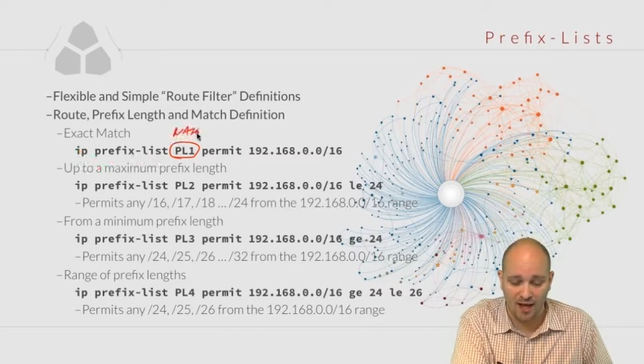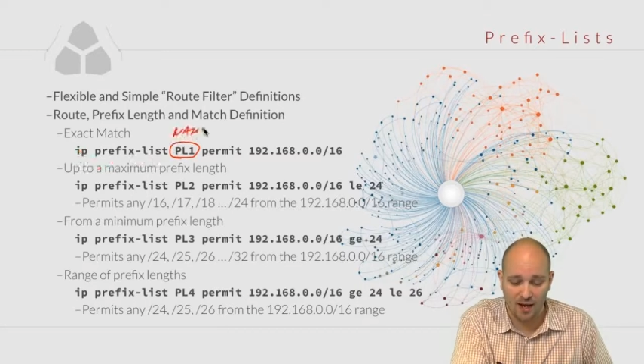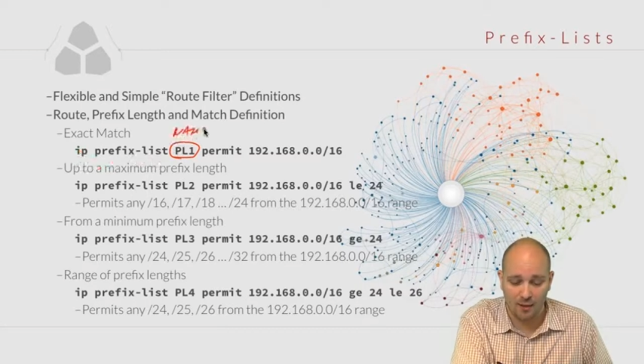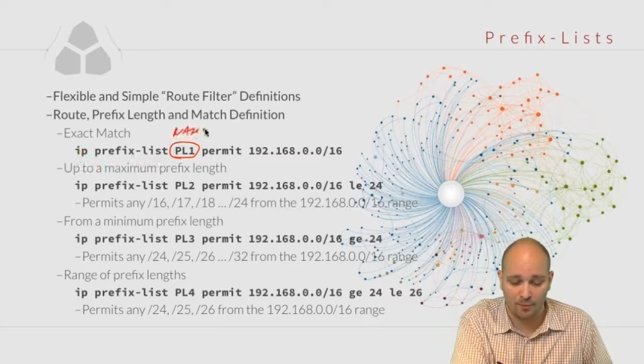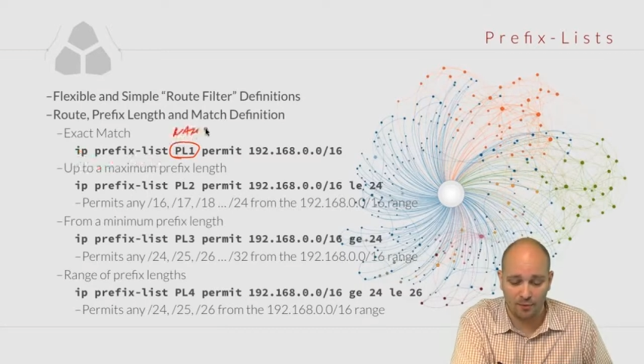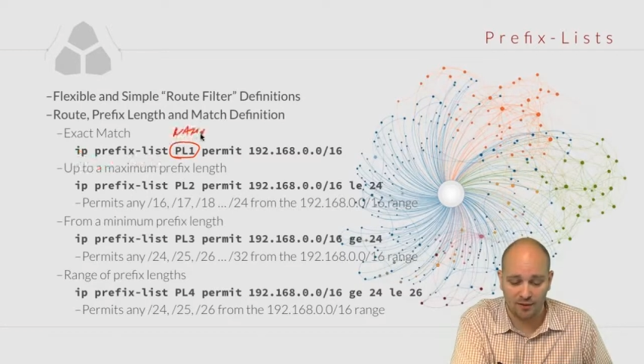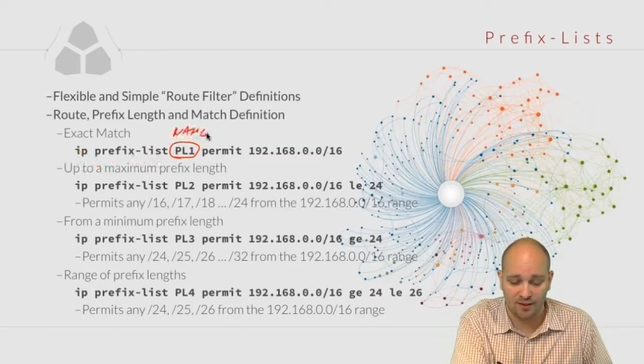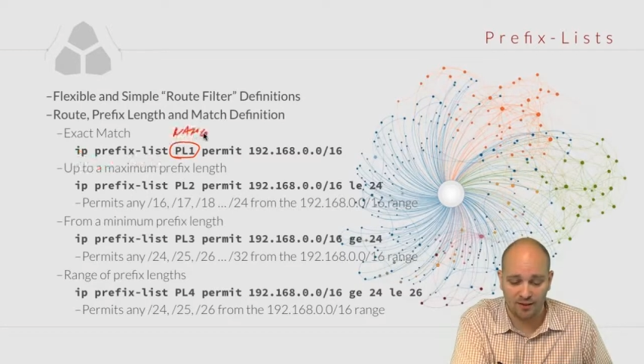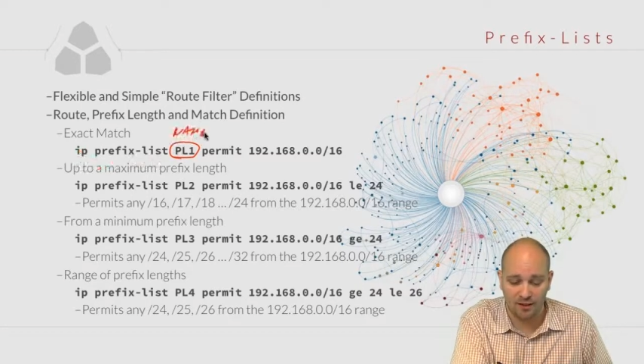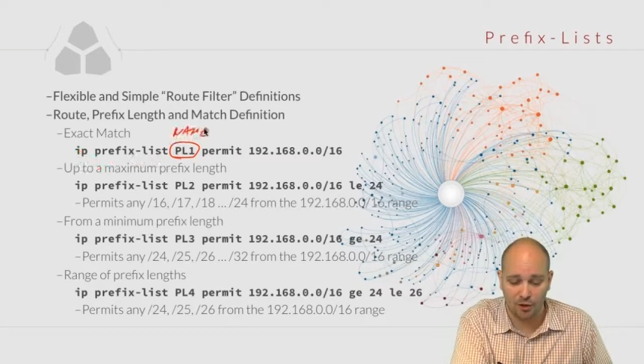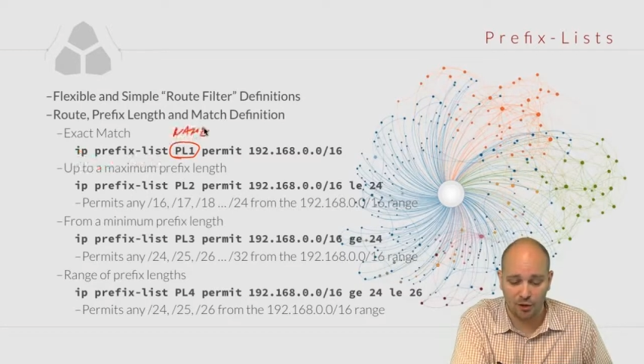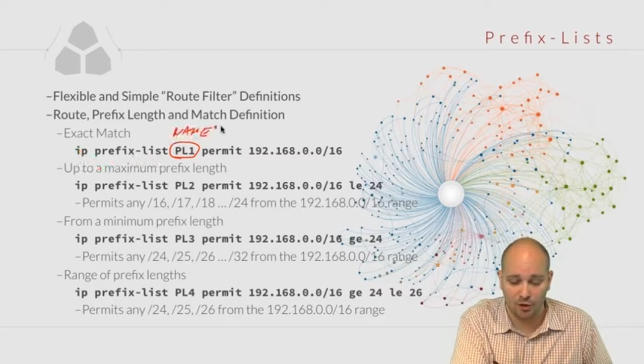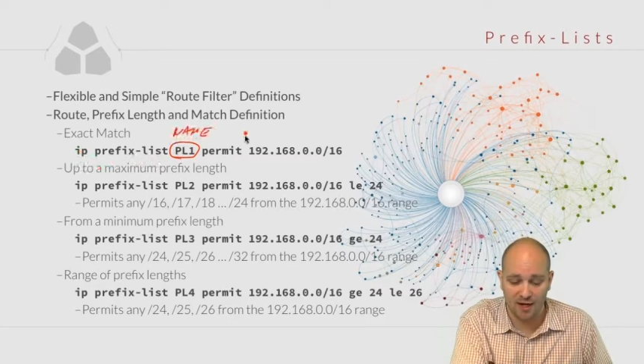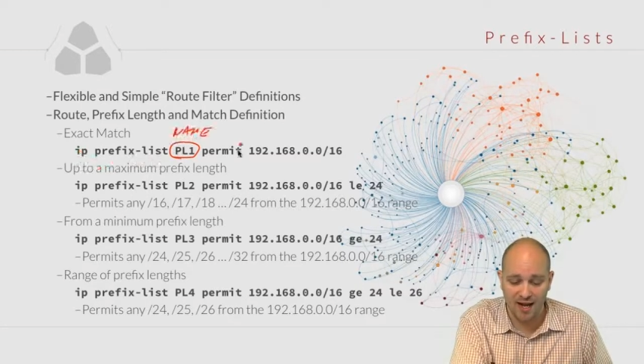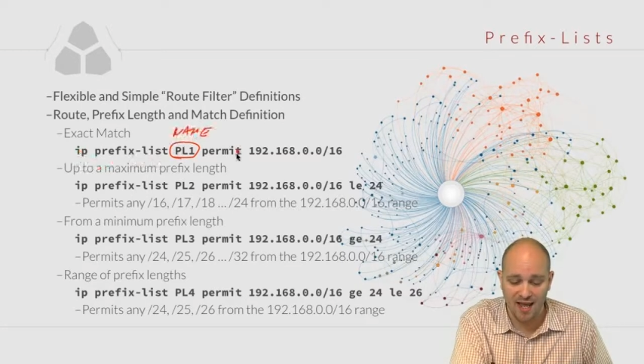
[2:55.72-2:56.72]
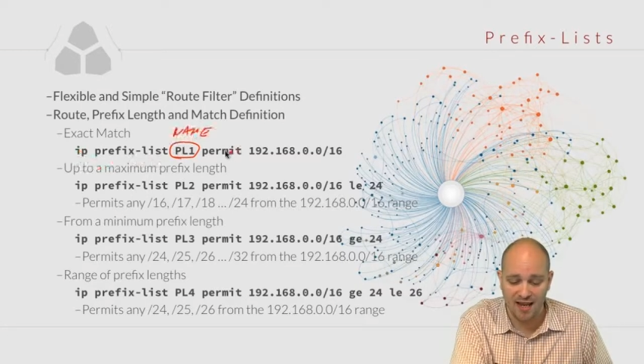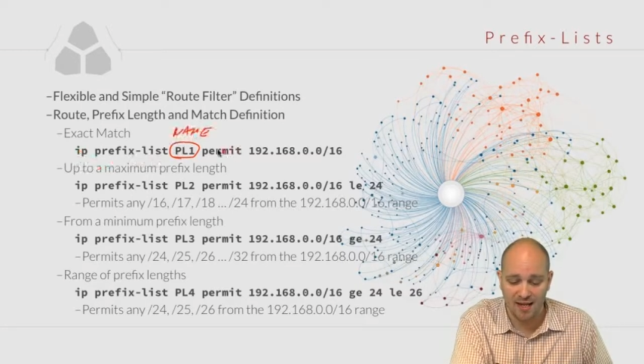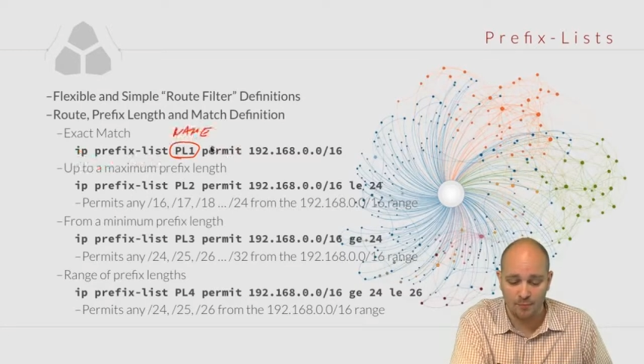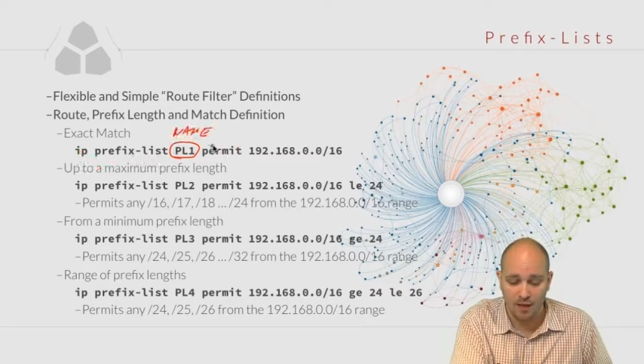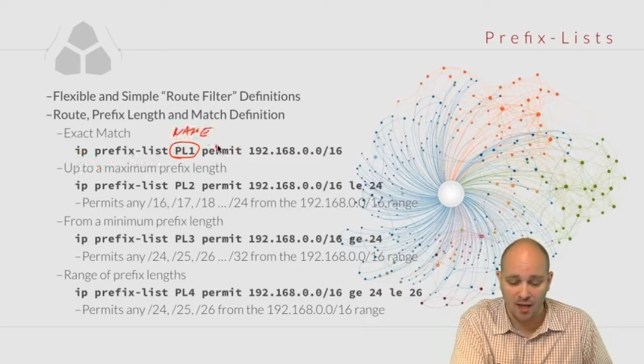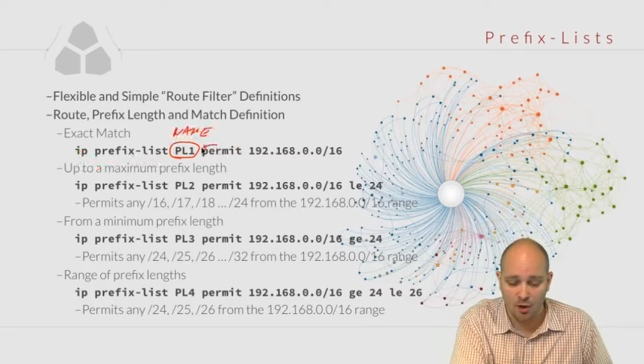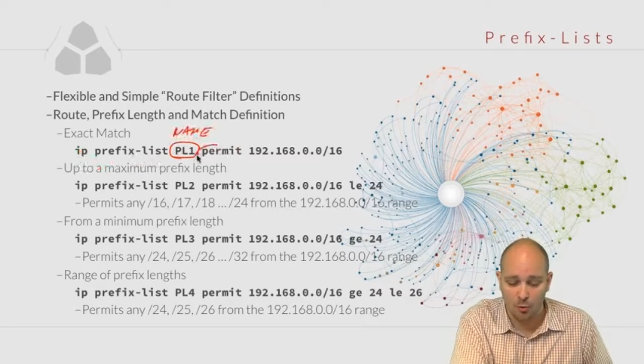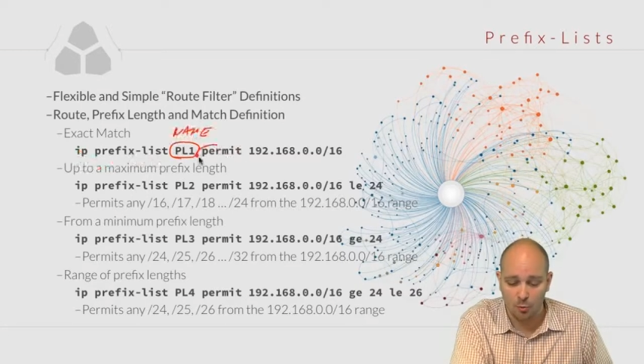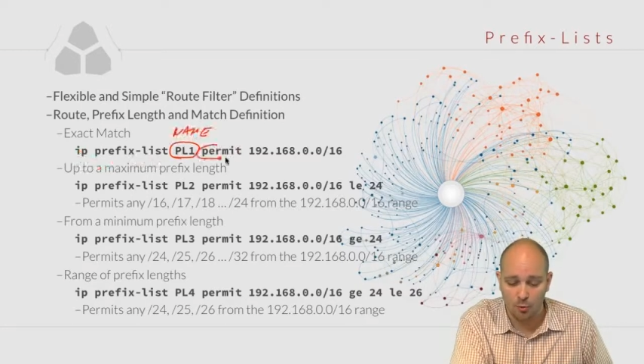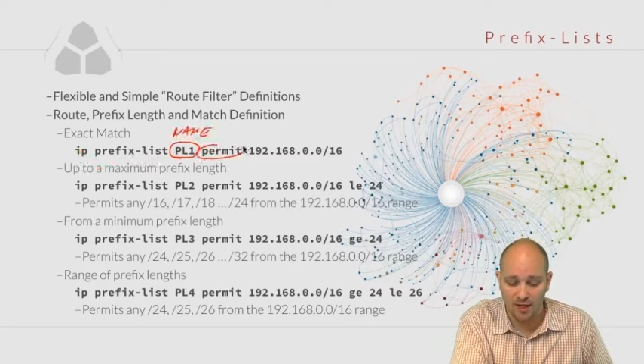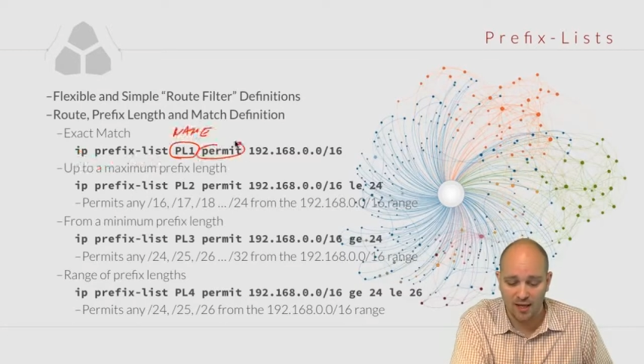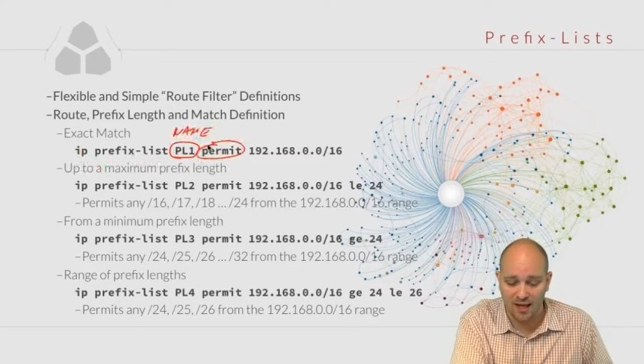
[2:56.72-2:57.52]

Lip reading: a particular name, we